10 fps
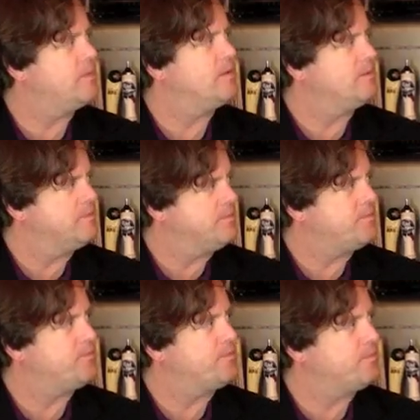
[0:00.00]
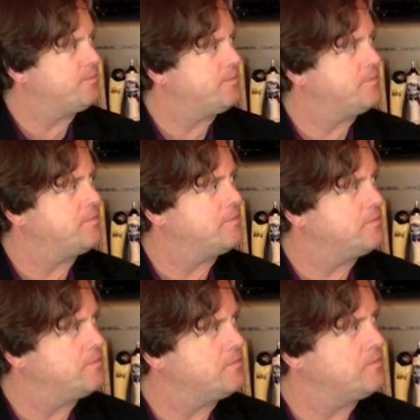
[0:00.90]

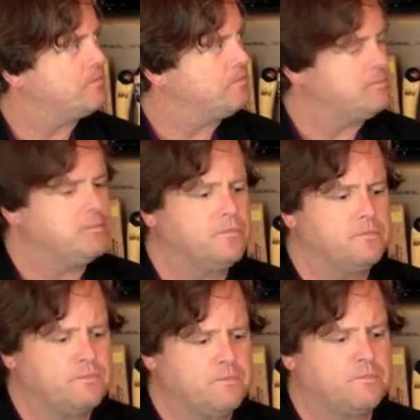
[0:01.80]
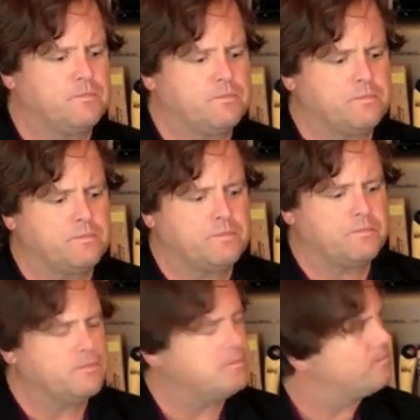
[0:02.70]

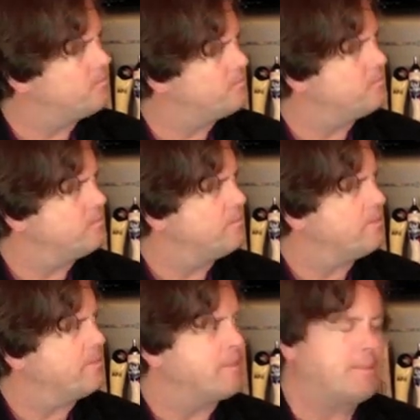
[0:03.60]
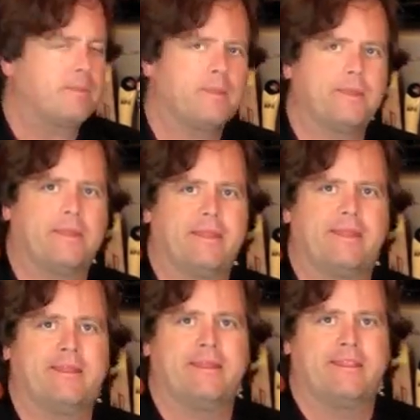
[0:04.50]

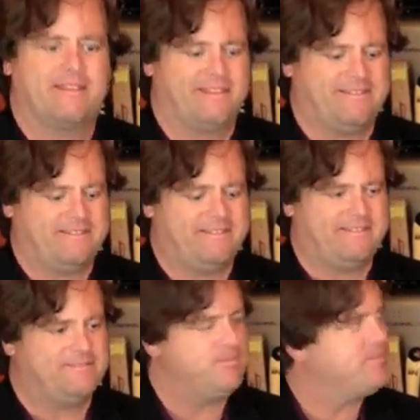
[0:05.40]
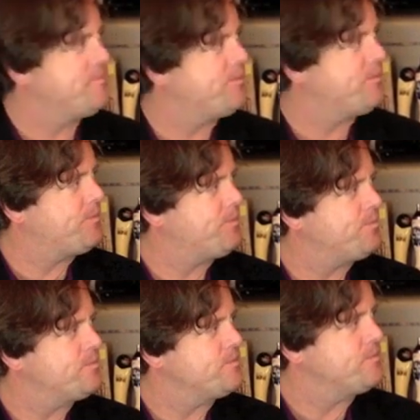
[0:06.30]

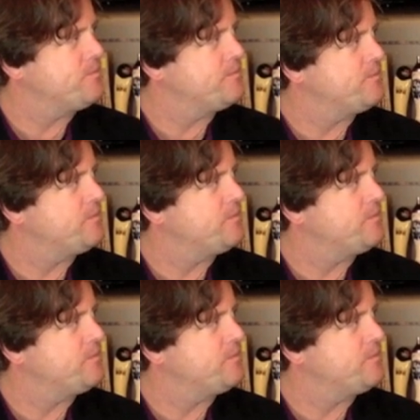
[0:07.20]
The person shown says nothing.